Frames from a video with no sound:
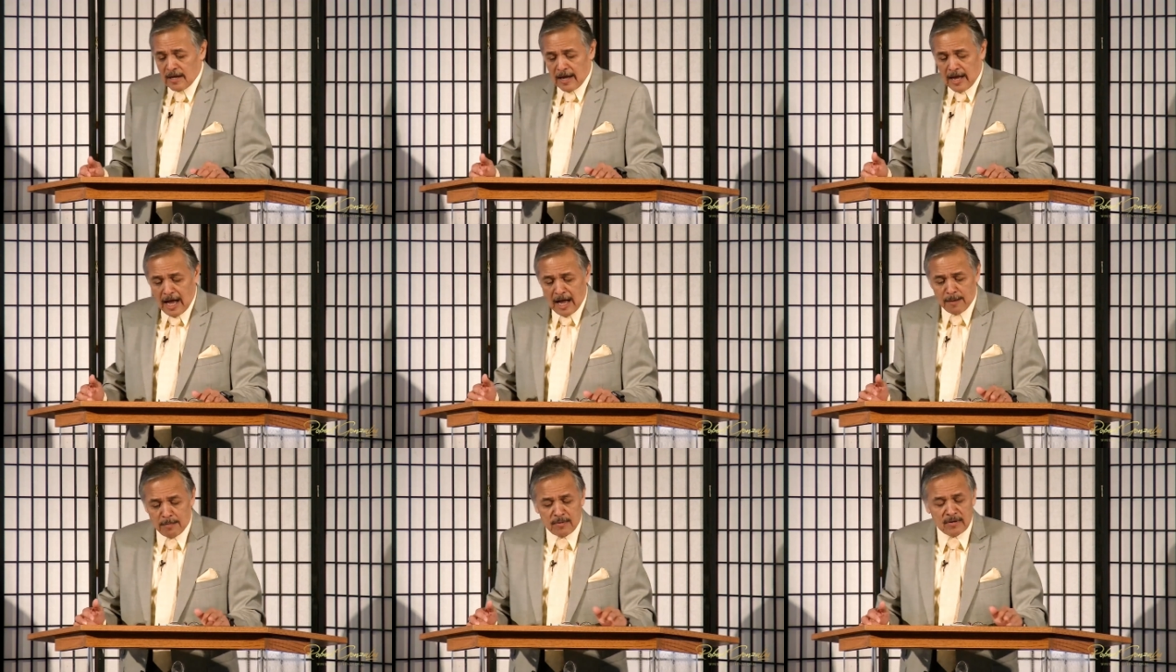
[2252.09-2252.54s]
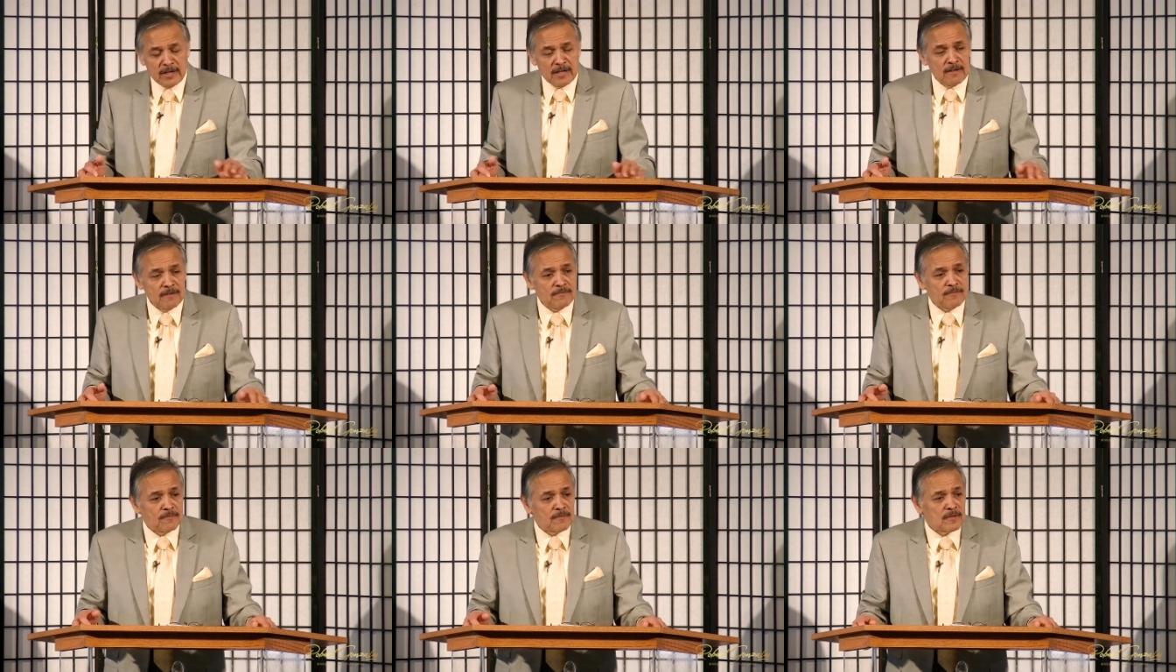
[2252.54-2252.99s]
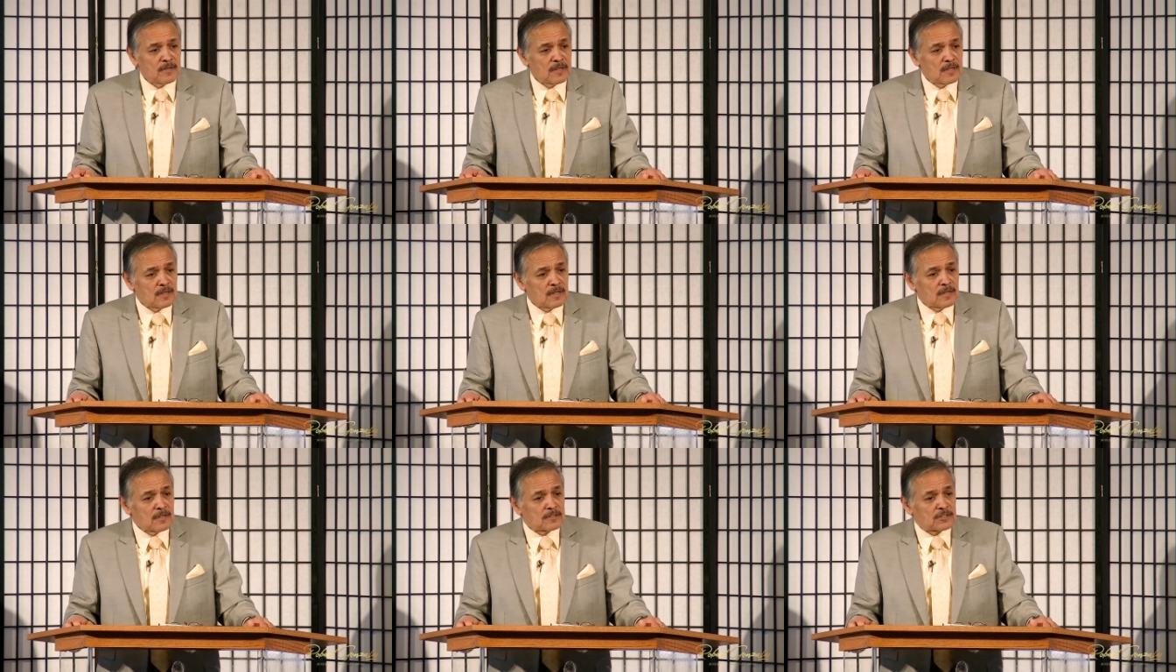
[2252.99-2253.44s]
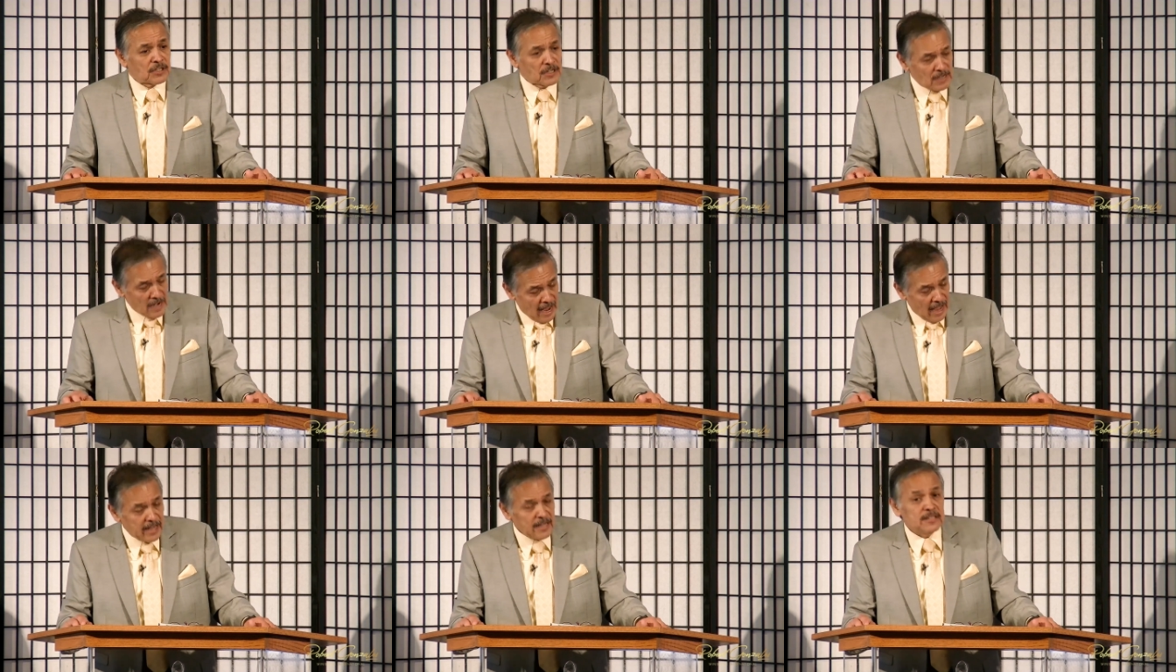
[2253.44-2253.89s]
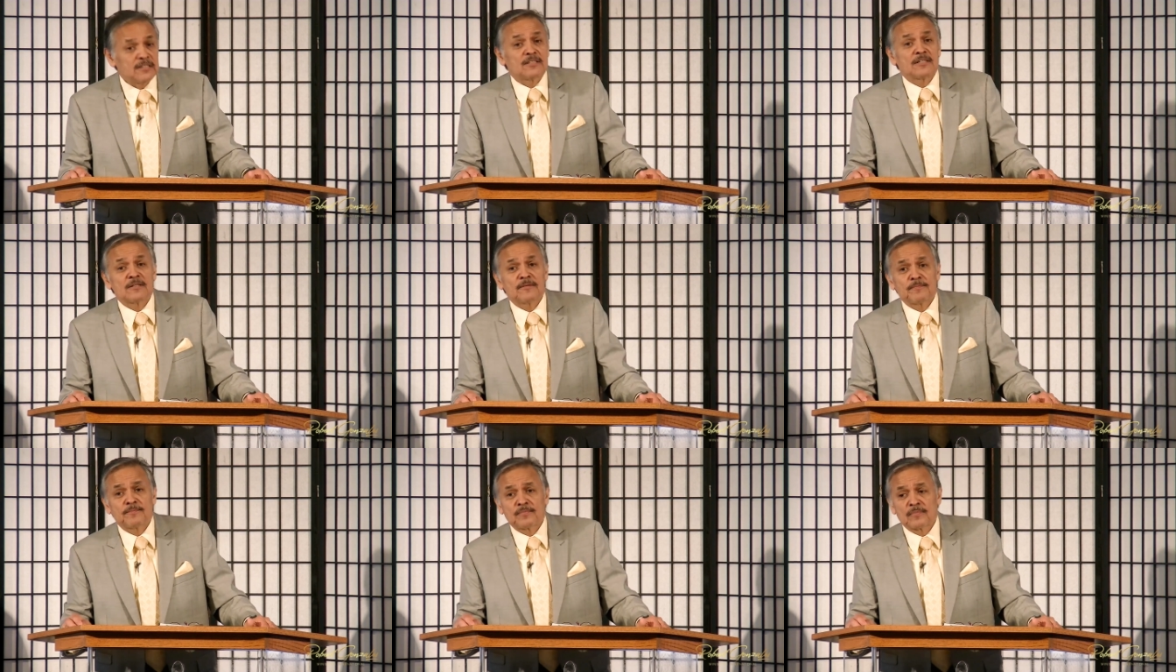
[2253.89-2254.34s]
I believe tonight